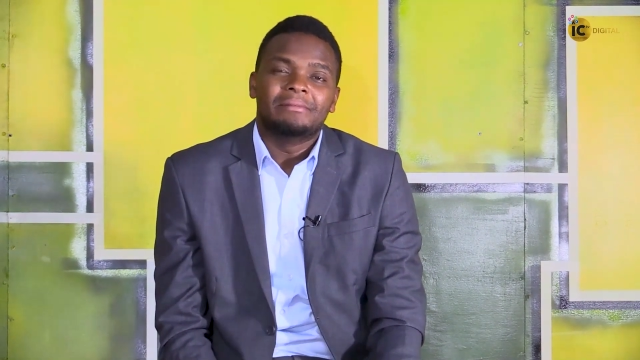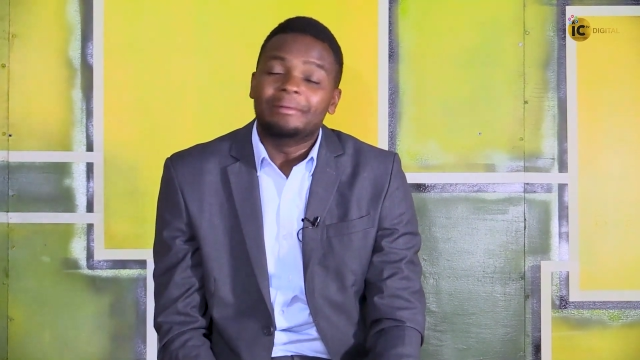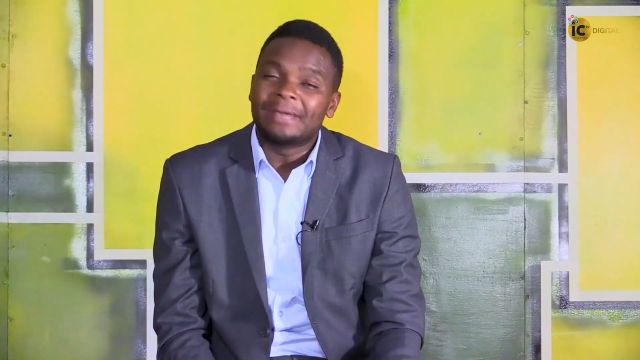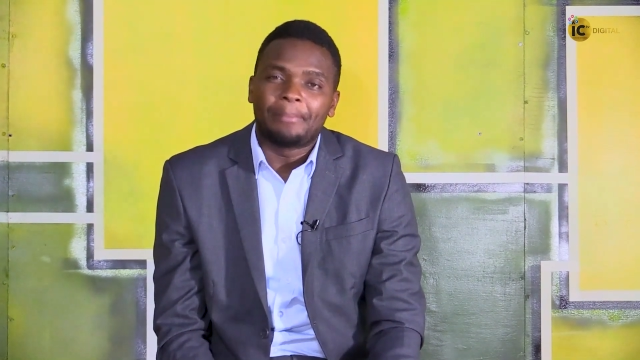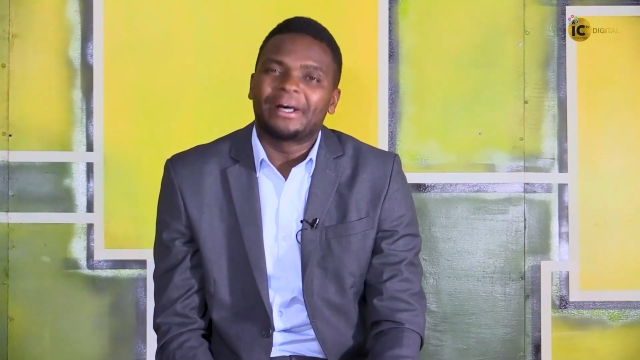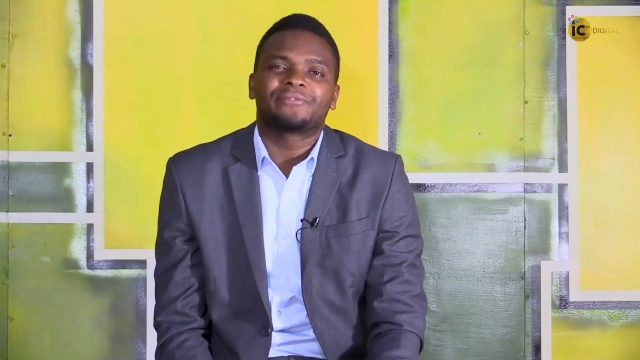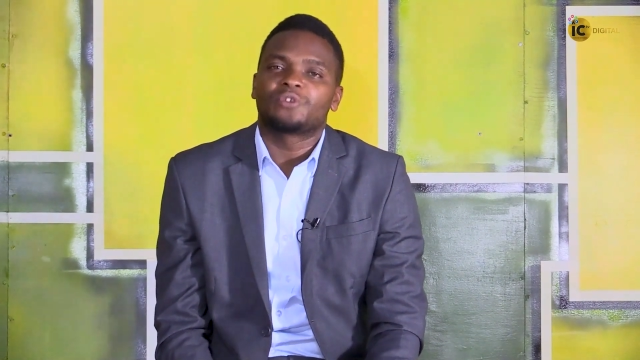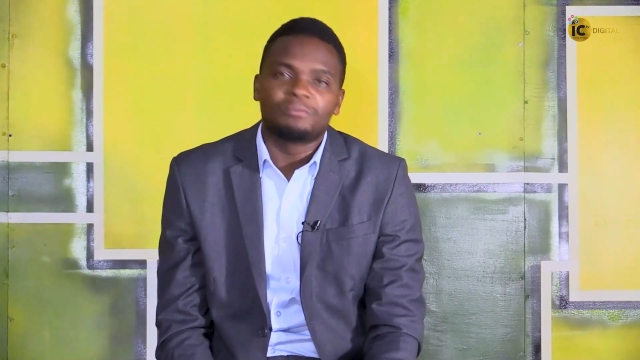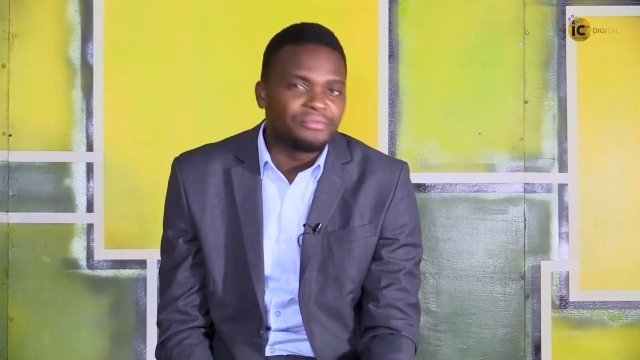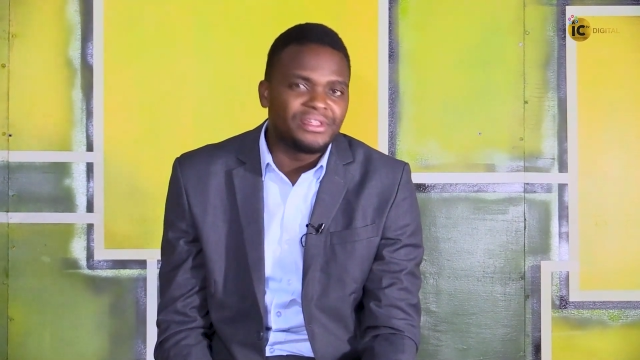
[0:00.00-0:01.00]
maybe apart
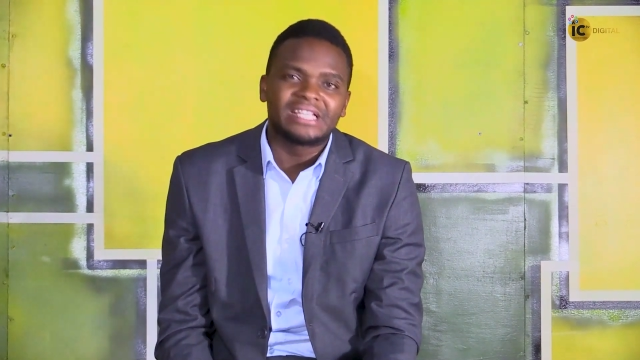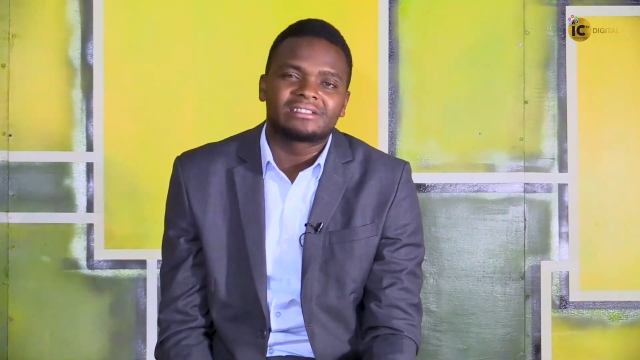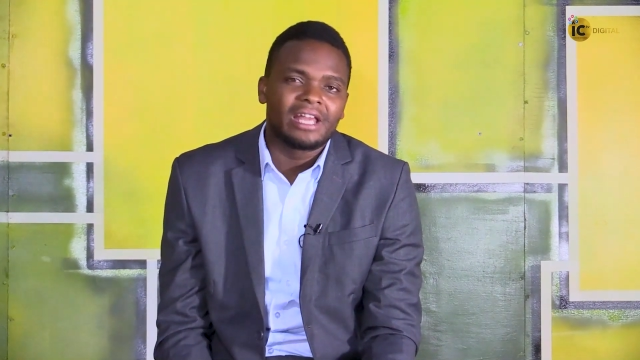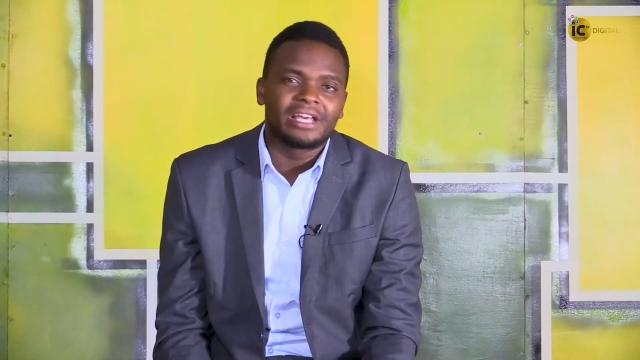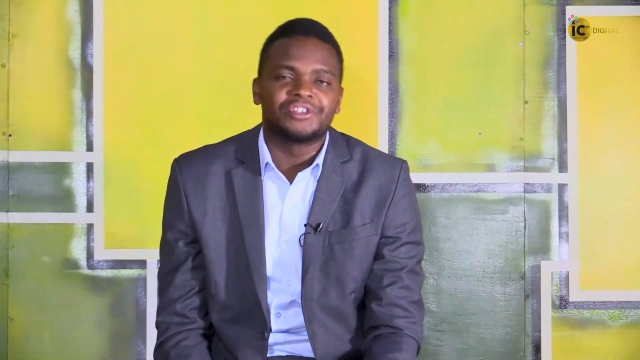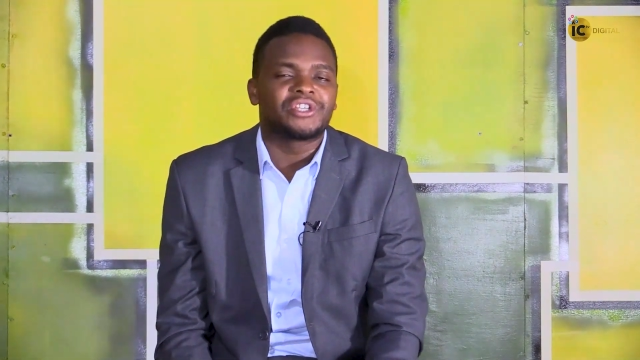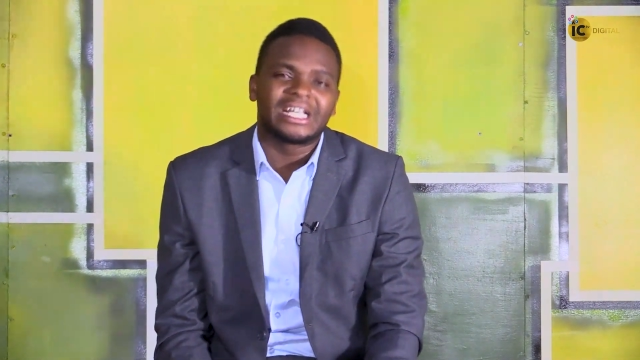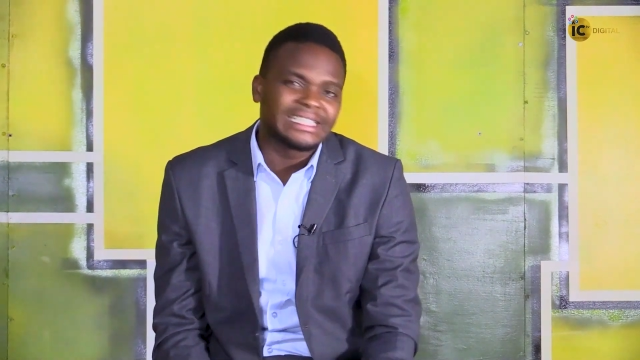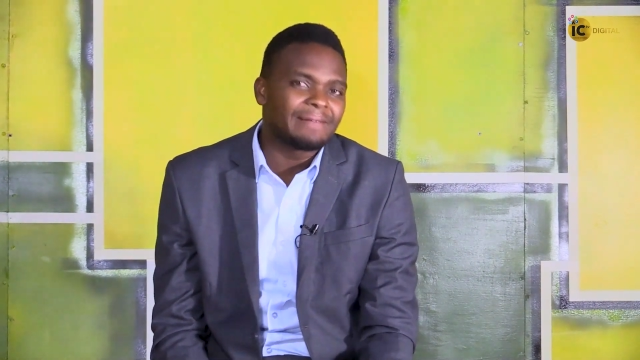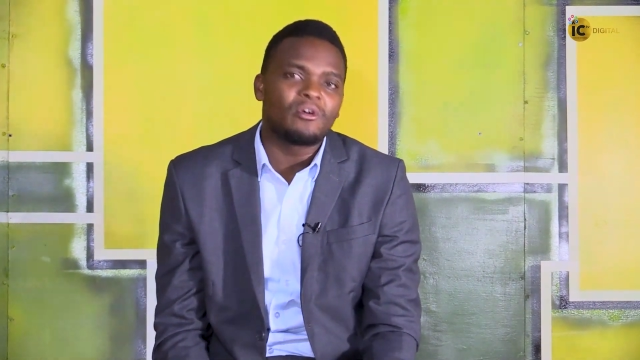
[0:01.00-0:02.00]
from things like
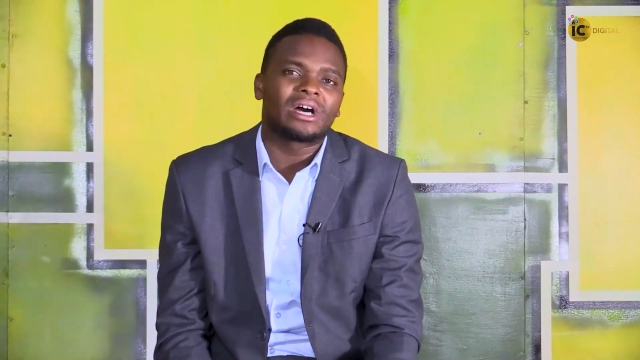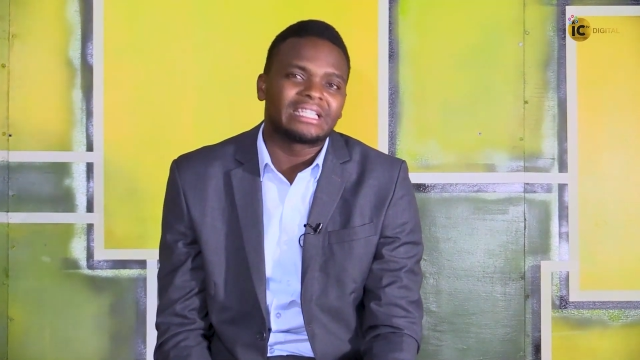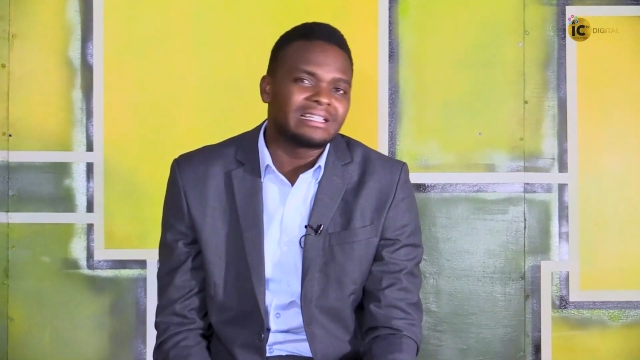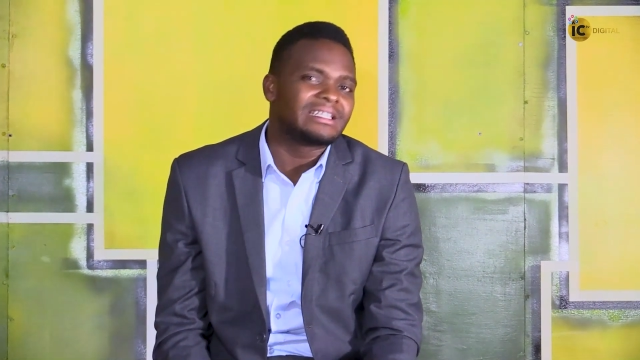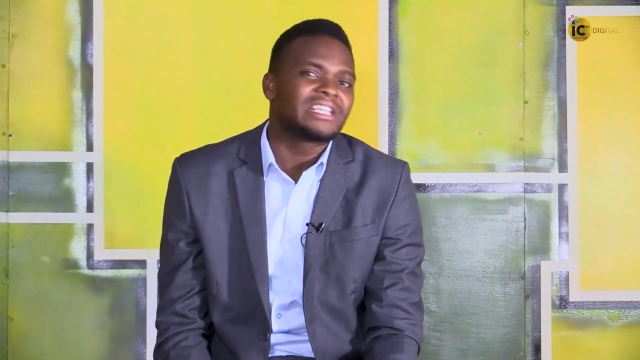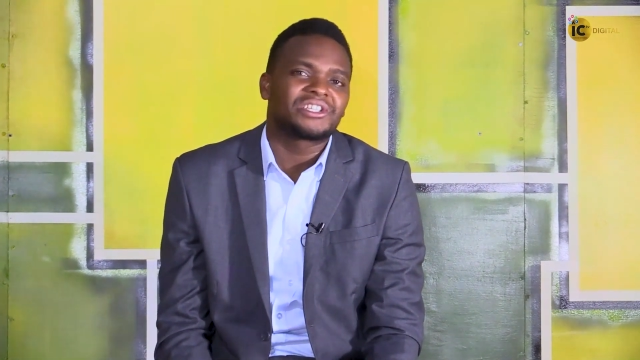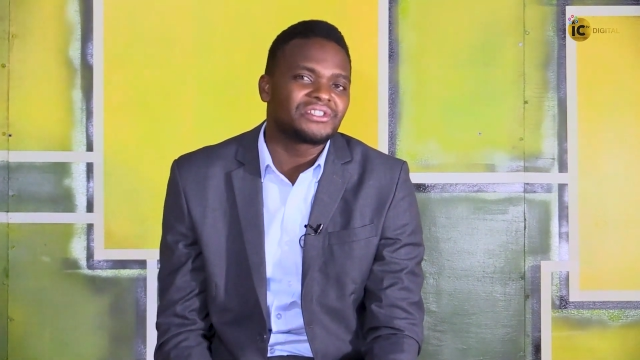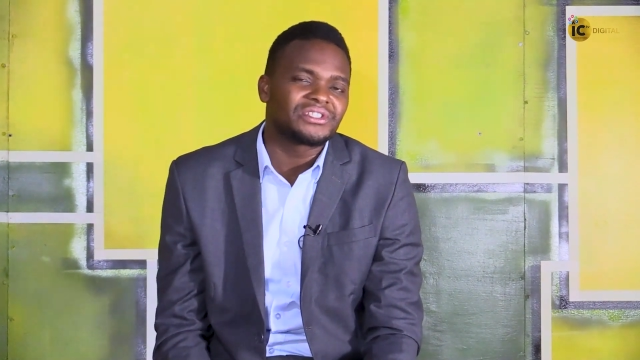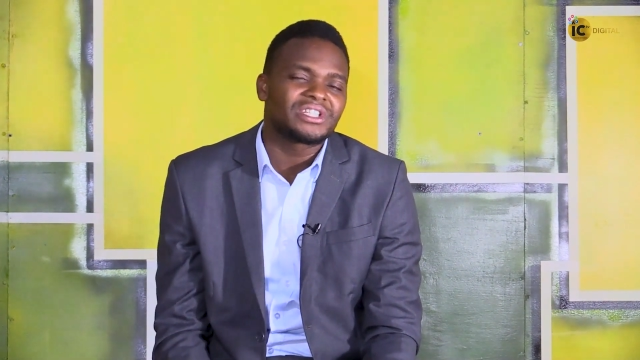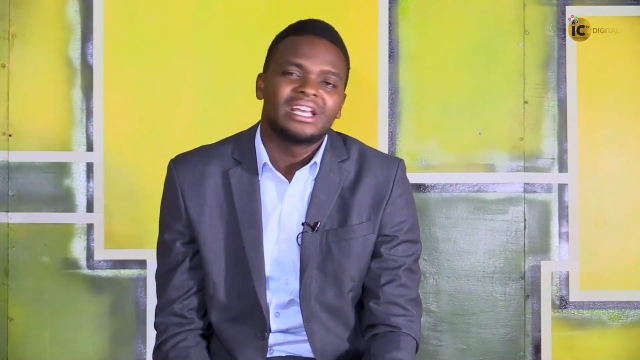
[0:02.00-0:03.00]
charitable
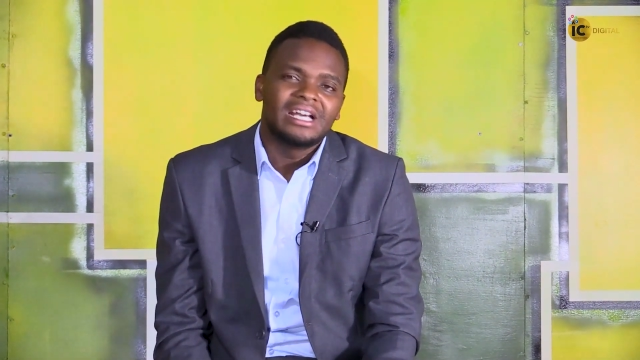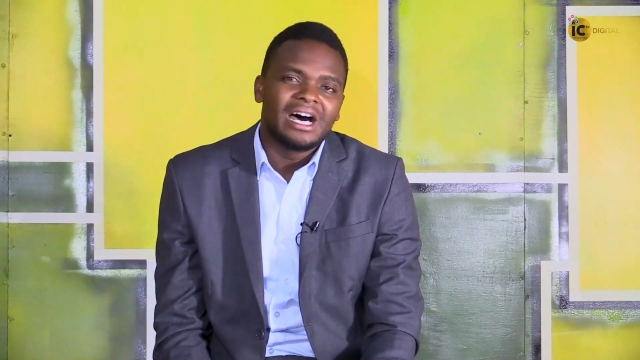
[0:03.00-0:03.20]
organizations,